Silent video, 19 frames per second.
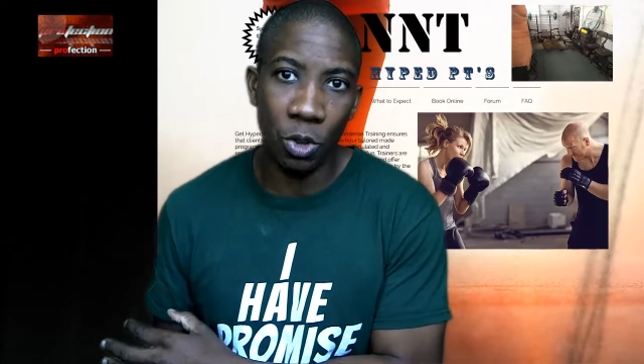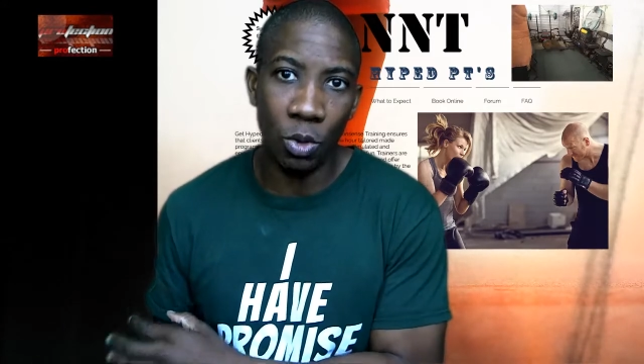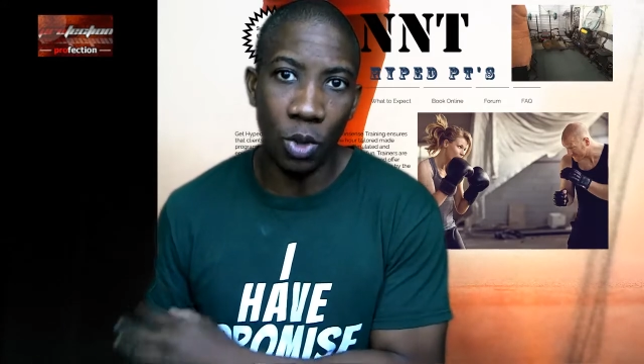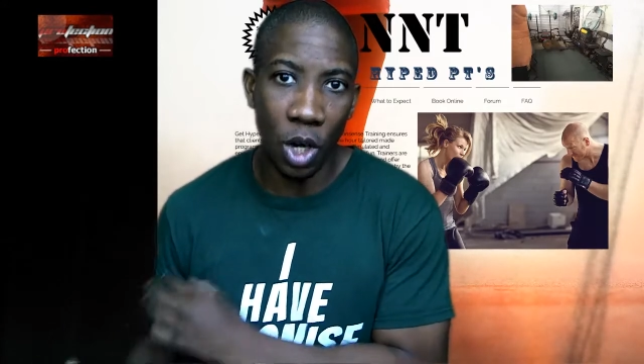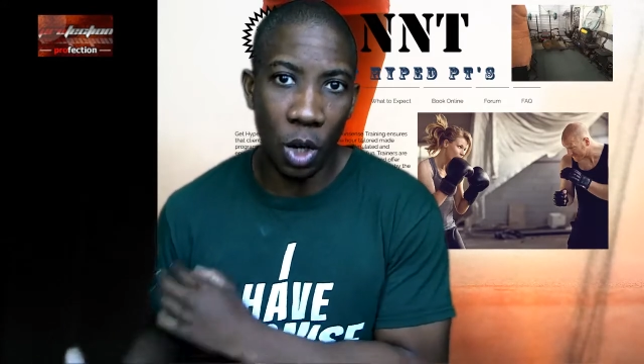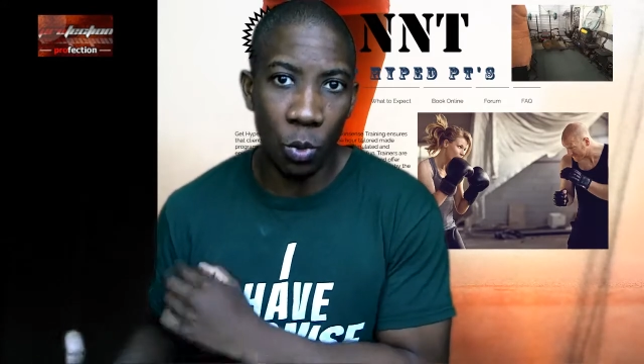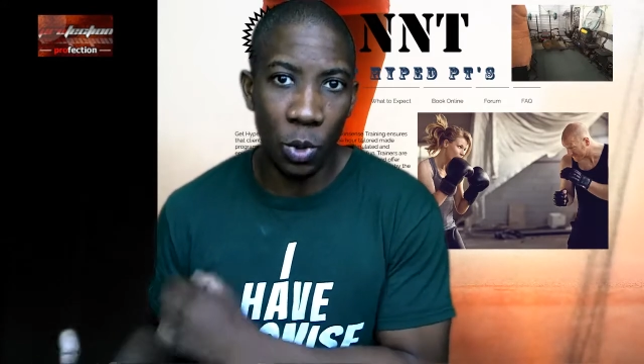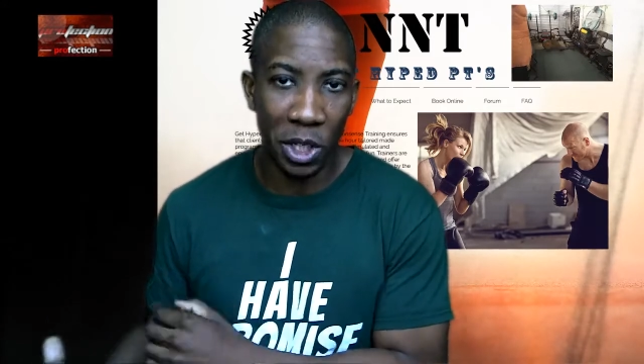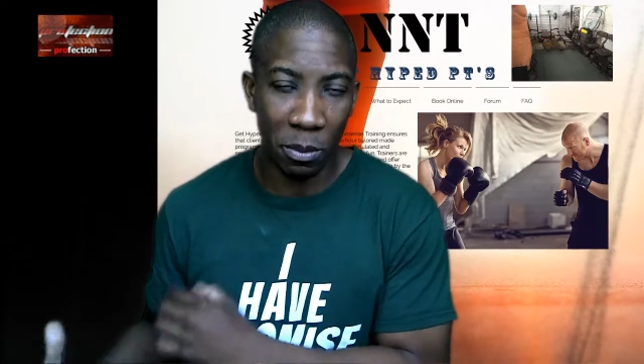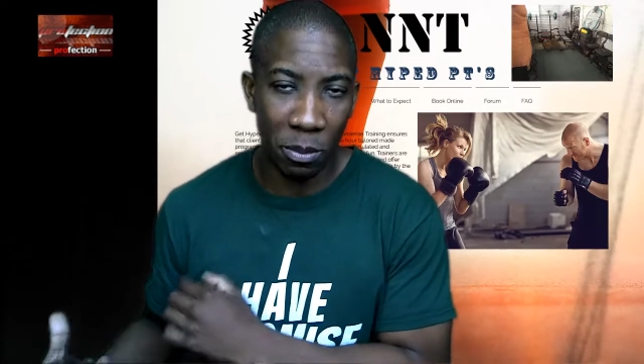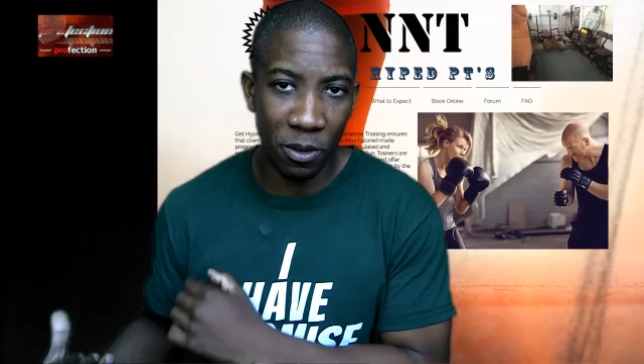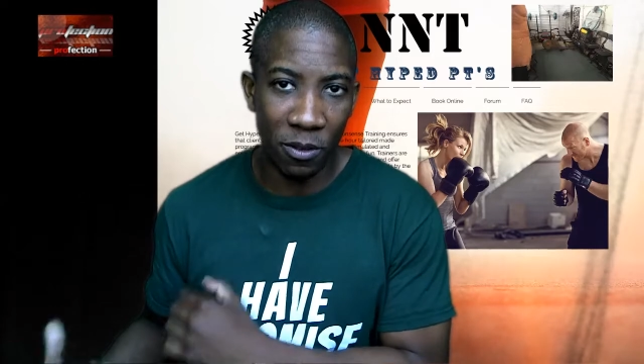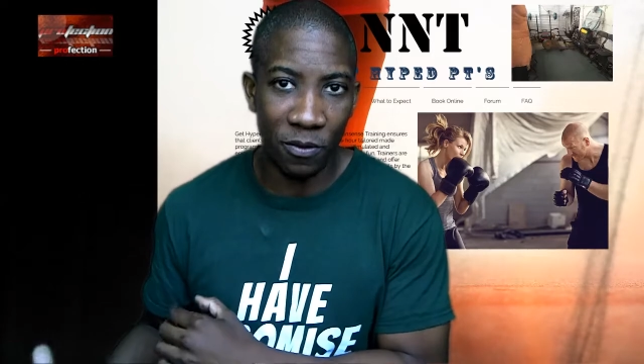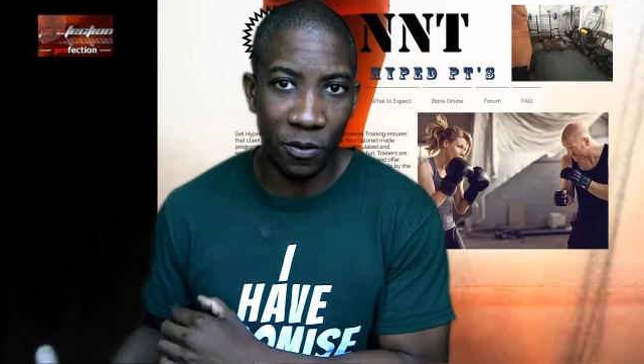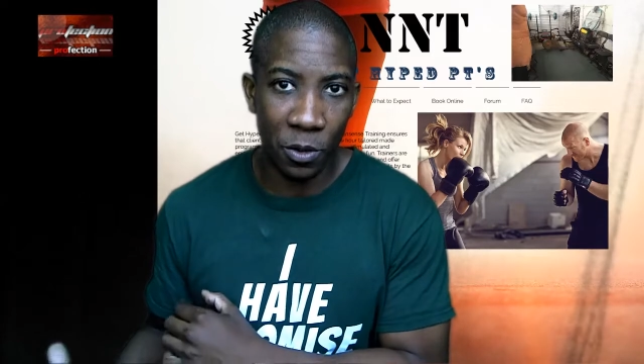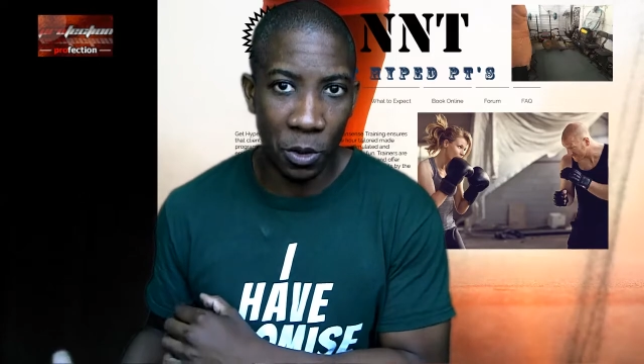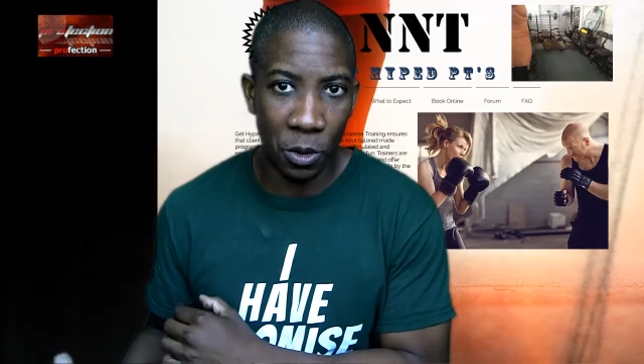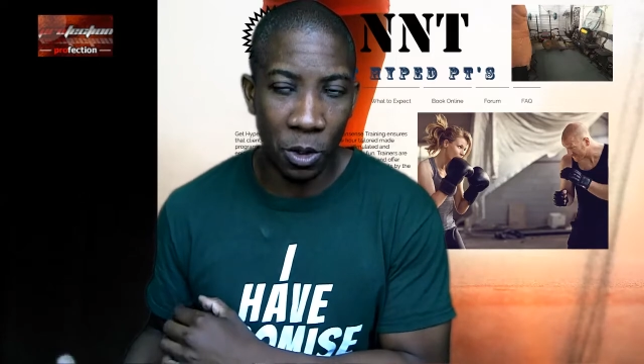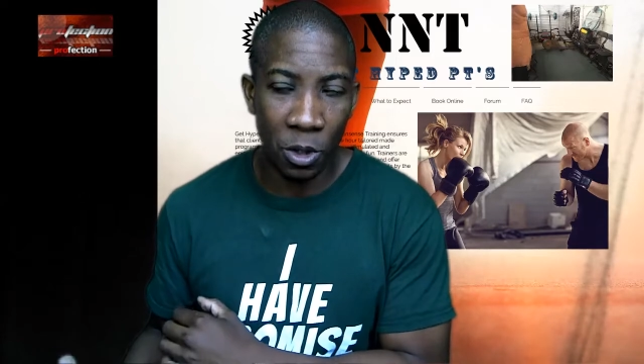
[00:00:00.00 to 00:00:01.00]
a week
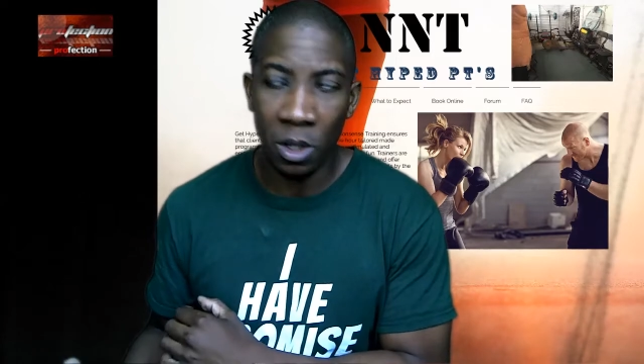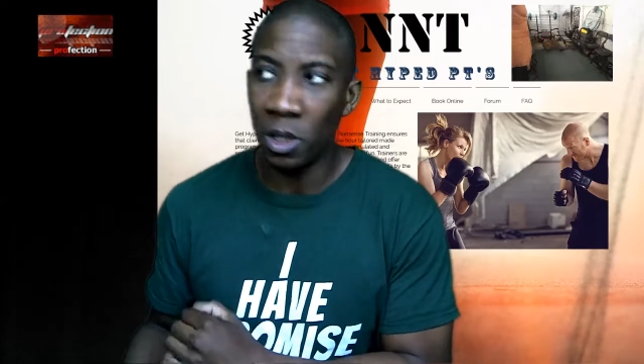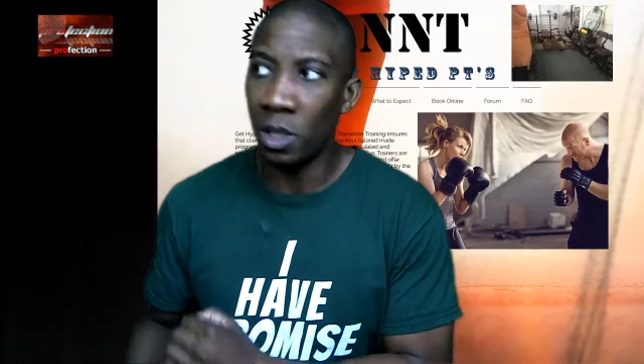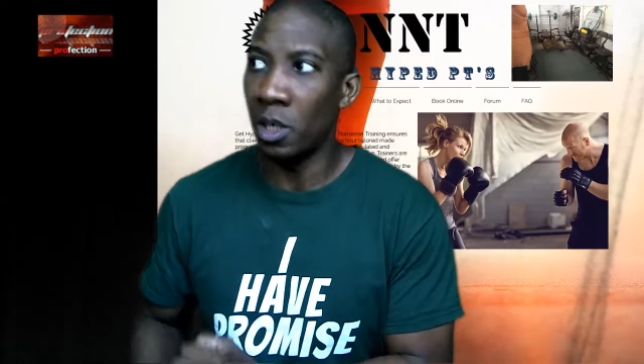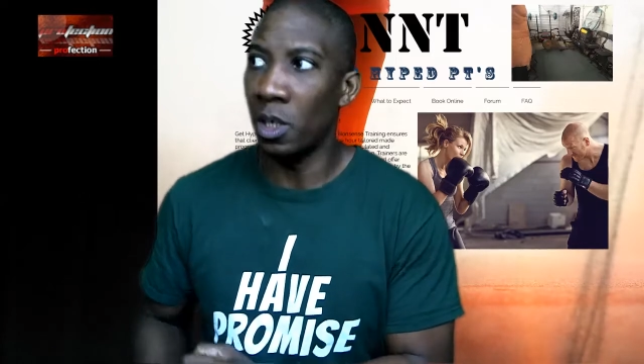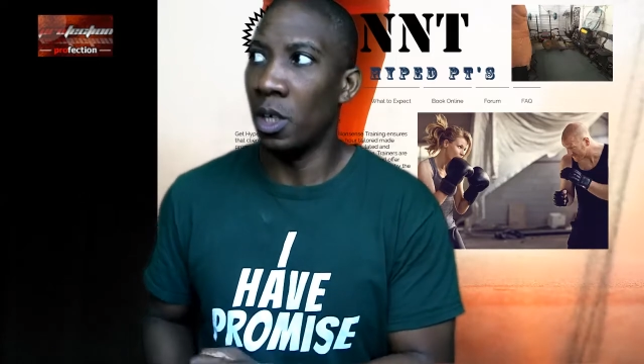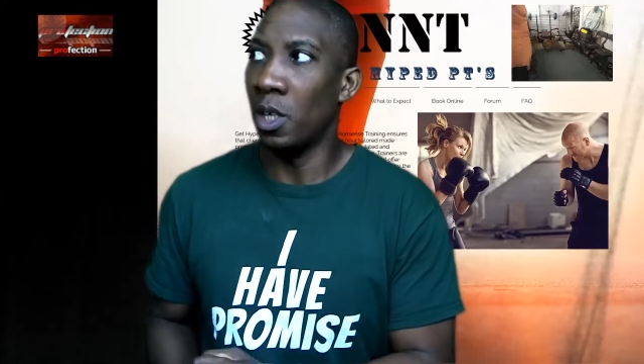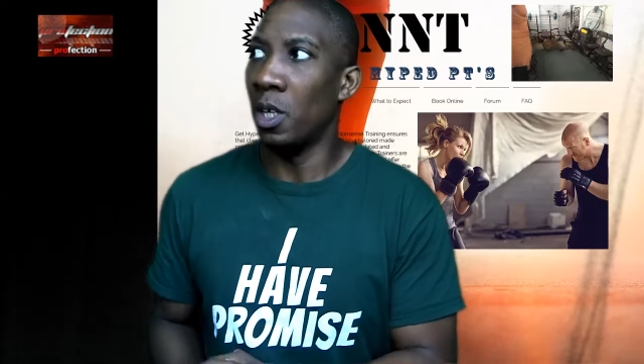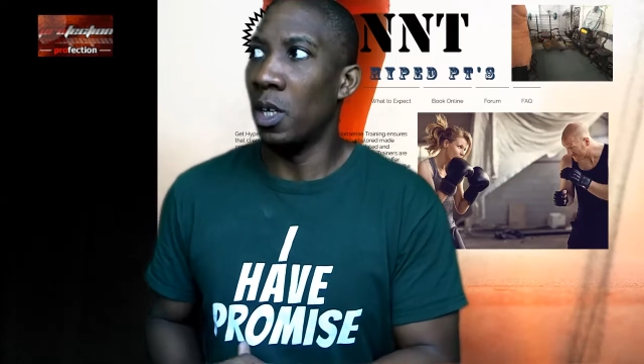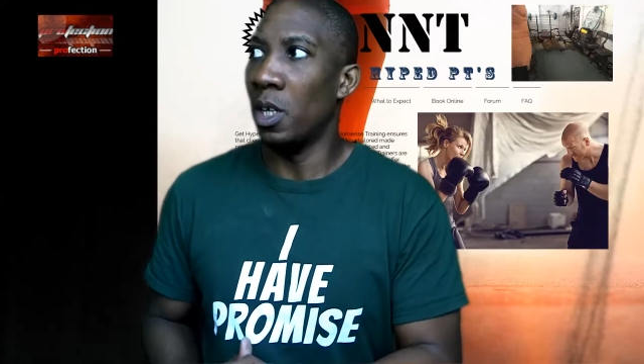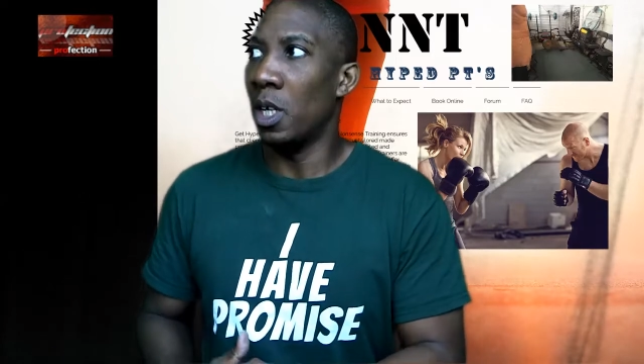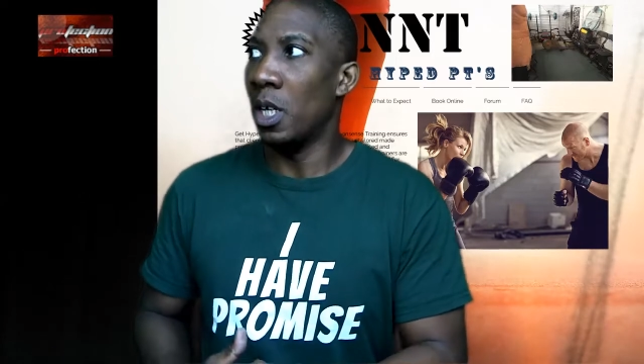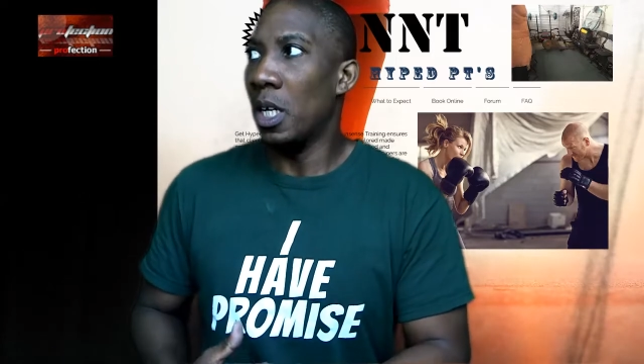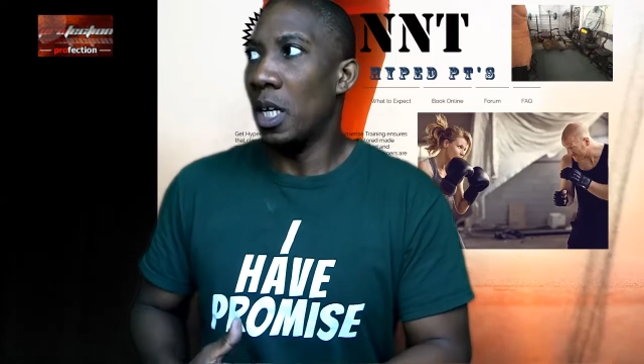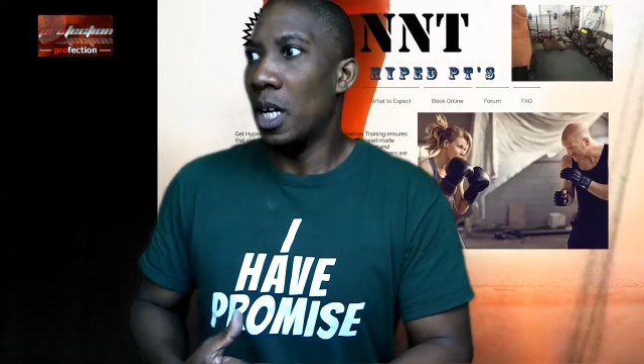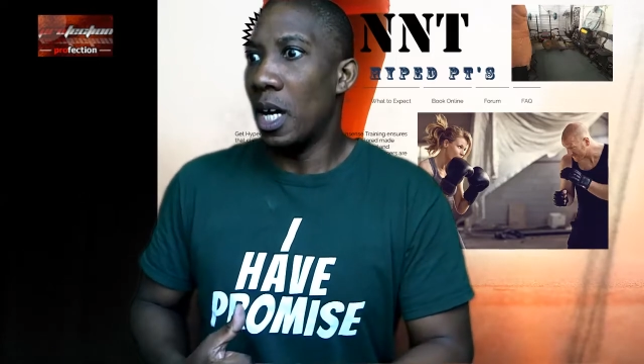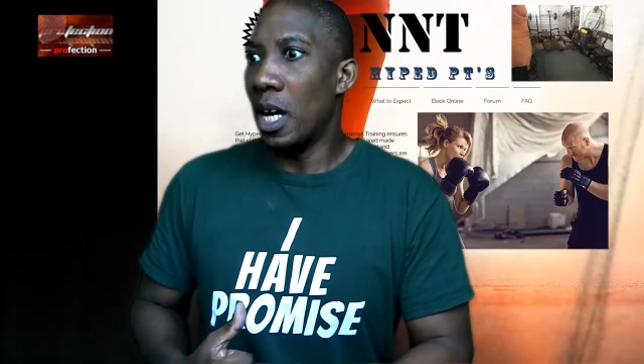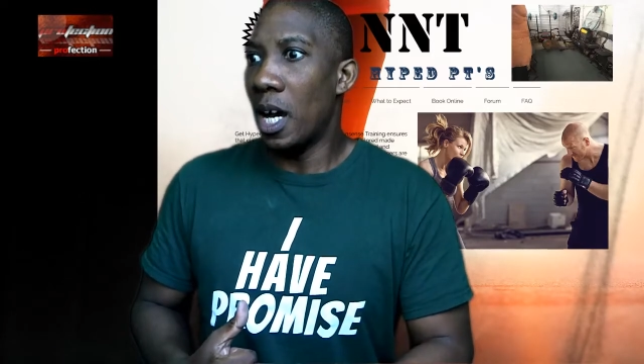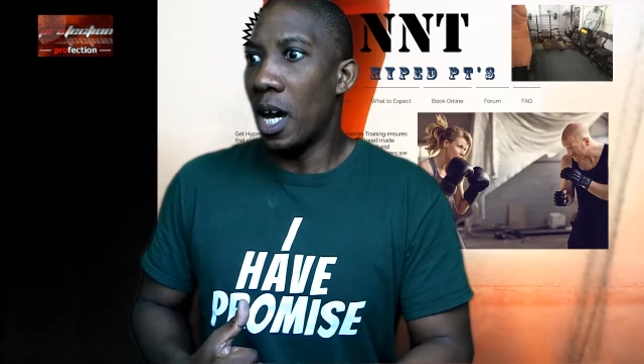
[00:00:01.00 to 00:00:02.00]
before.
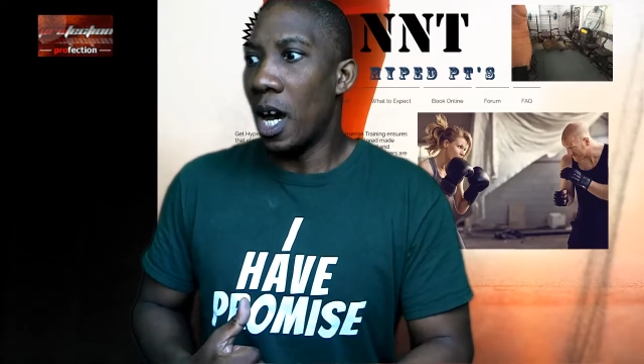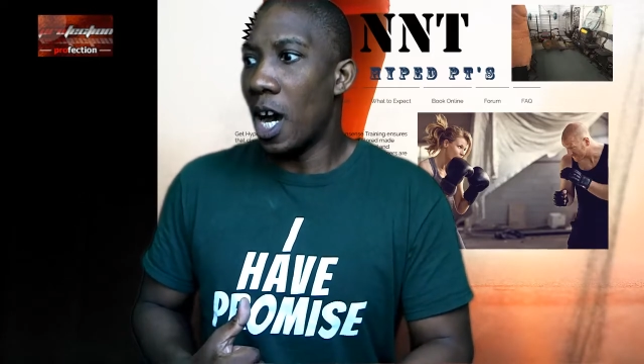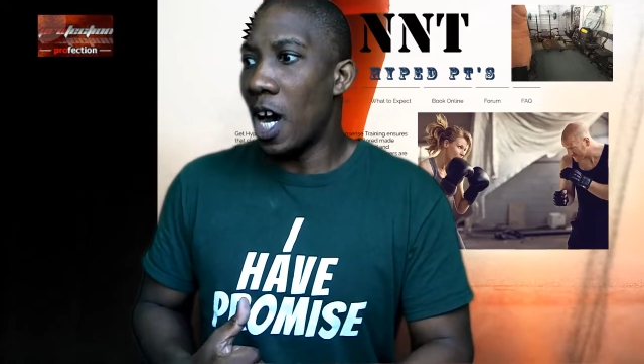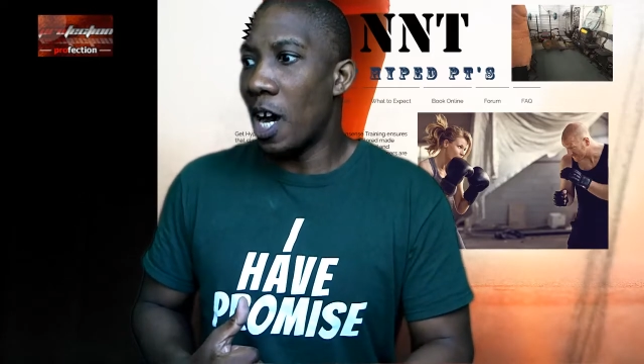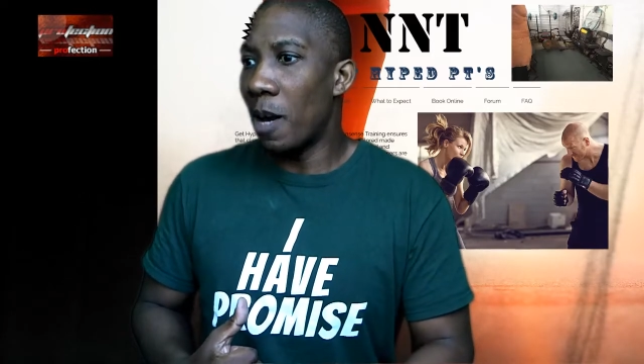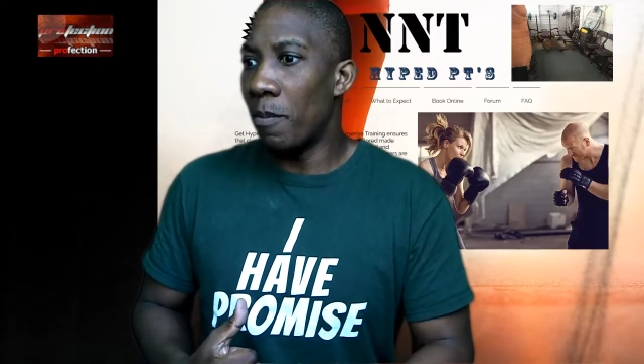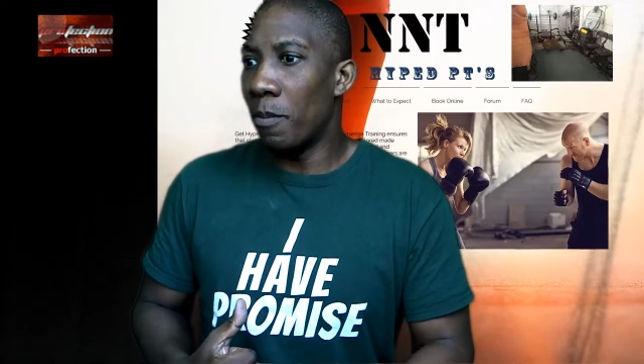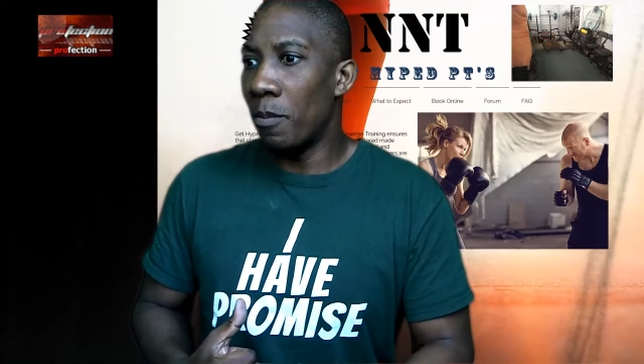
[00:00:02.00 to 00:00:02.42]
What